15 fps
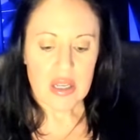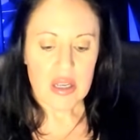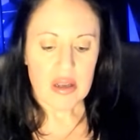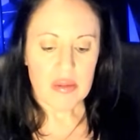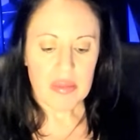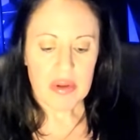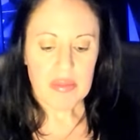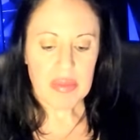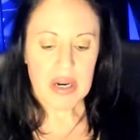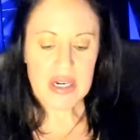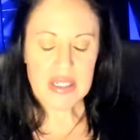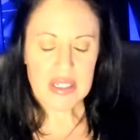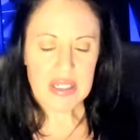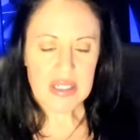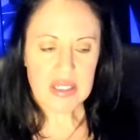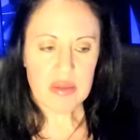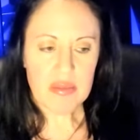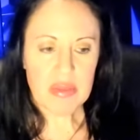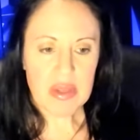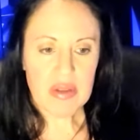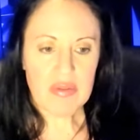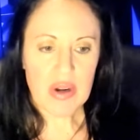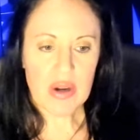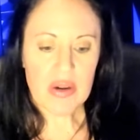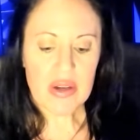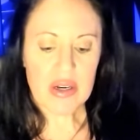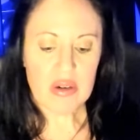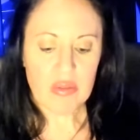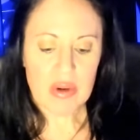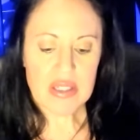But Pisces can be very
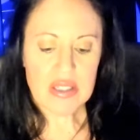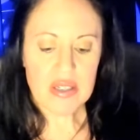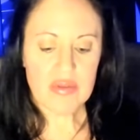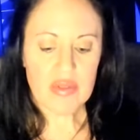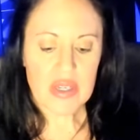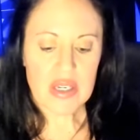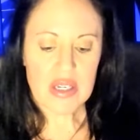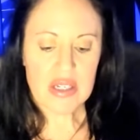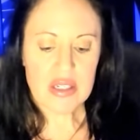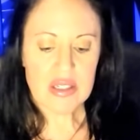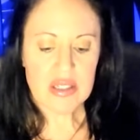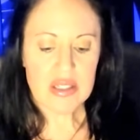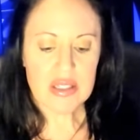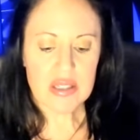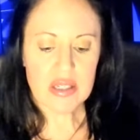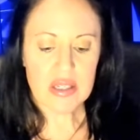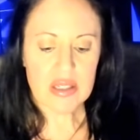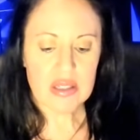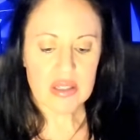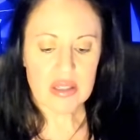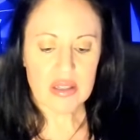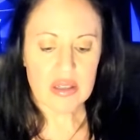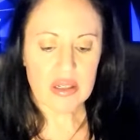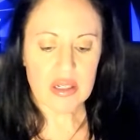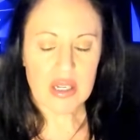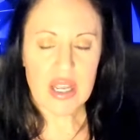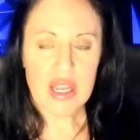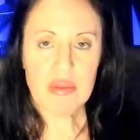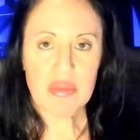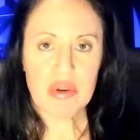aggressive. It is
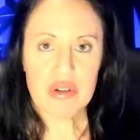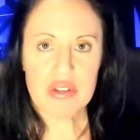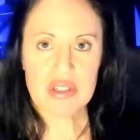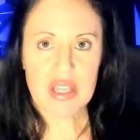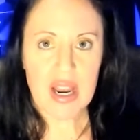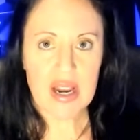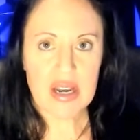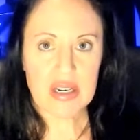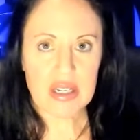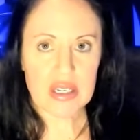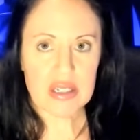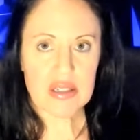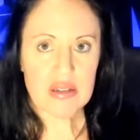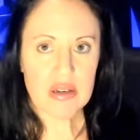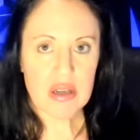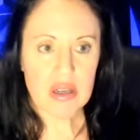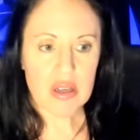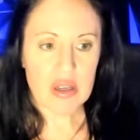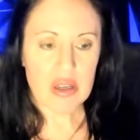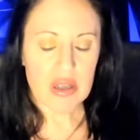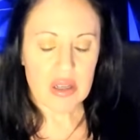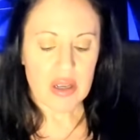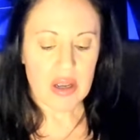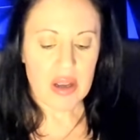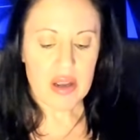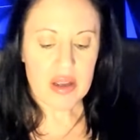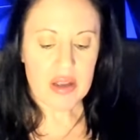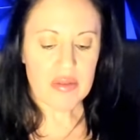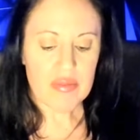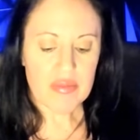King Poseidon,
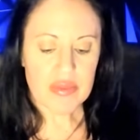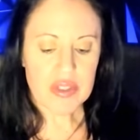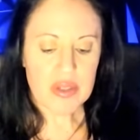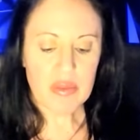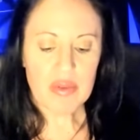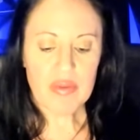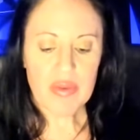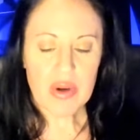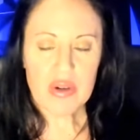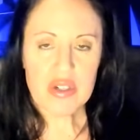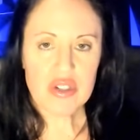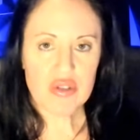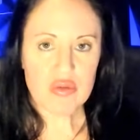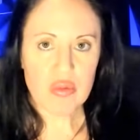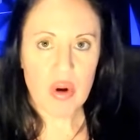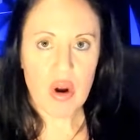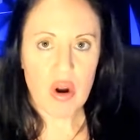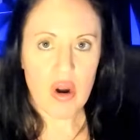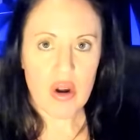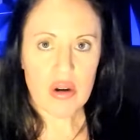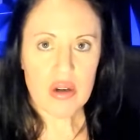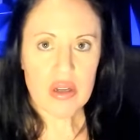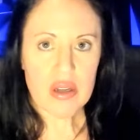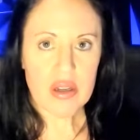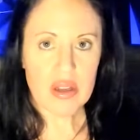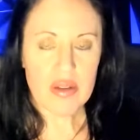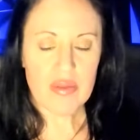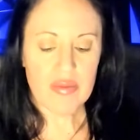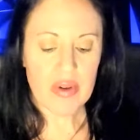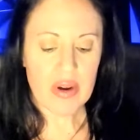um, someone very strong
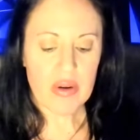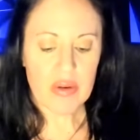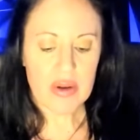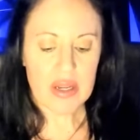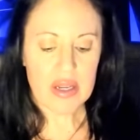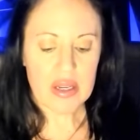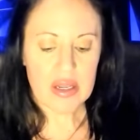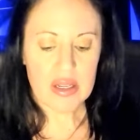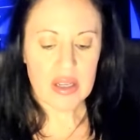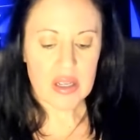and very